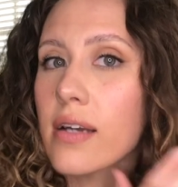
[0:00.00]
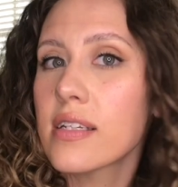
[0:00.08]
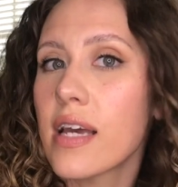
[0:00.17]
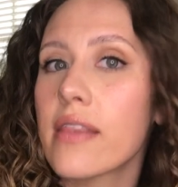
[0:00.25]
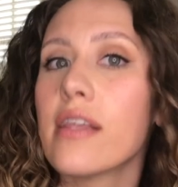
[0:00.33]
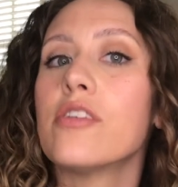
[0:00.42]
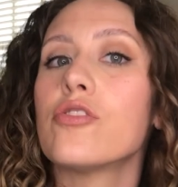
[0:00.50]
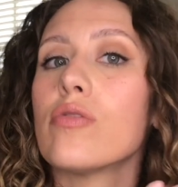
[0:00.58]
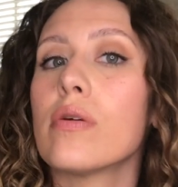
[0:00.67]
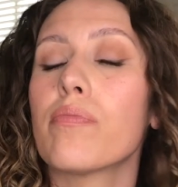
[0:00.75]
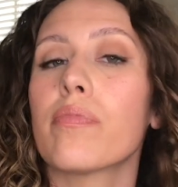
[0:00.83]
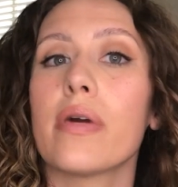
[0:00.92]
and then doing
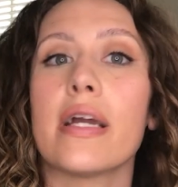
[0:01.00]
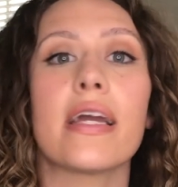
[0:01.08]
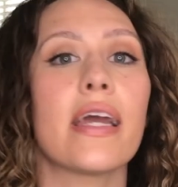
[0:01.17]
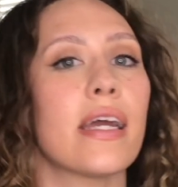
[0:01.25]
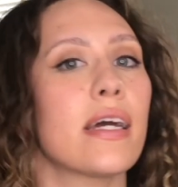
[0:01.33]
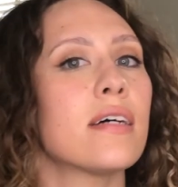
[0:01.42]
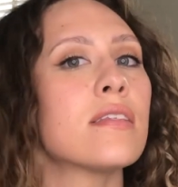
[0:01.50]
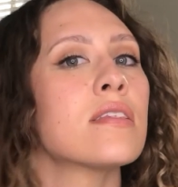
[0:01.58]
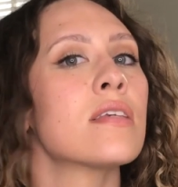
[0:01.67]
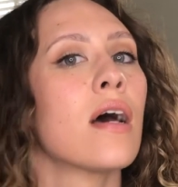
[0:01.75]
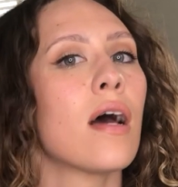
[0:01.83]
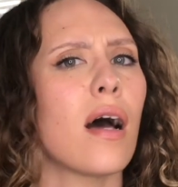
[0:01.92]
praying hands.
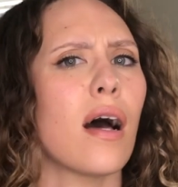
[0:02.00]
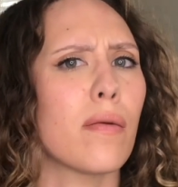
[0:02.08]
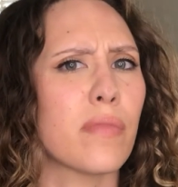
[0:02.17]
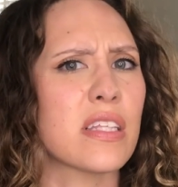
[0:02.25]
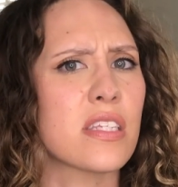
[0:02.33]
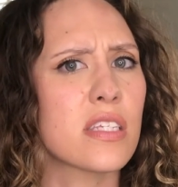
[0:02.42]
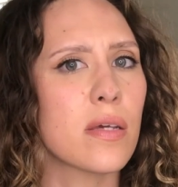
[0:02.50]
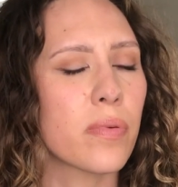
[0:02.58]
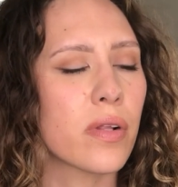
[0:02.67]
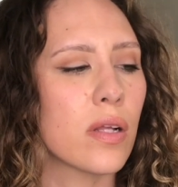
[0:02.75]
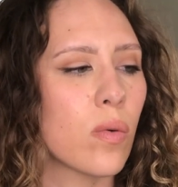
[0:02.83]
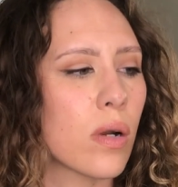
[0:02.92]
That's typically
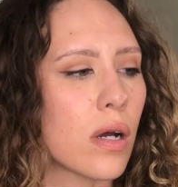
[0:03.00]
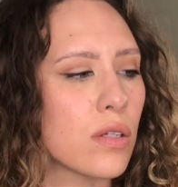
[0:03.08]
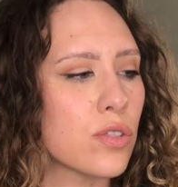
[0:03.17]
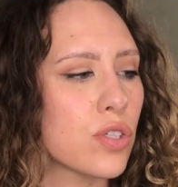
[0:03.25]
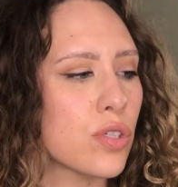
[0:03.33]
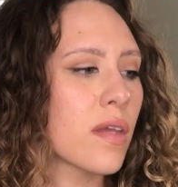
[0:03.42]
what I'll do.